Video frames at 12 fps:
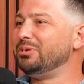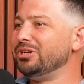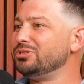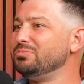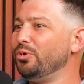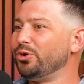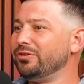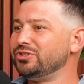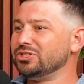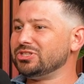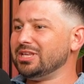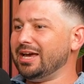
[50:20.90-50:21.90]
But it's more of
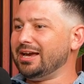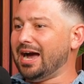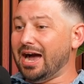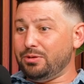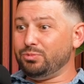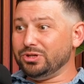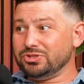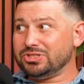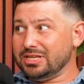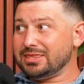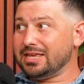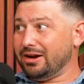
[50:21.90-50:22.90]
just like, I will
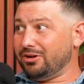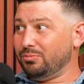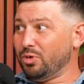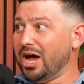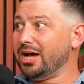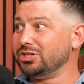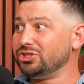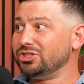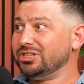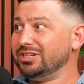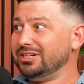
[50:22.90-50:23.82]
sit there and watch,